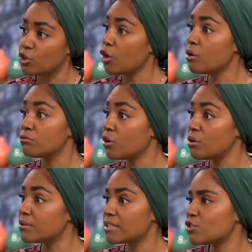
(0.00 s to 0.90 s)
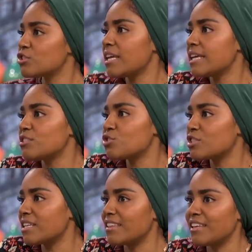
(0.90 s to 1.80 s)
No, no, it's just... It's
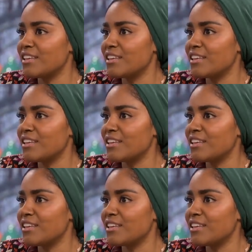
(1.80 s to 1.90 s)
just...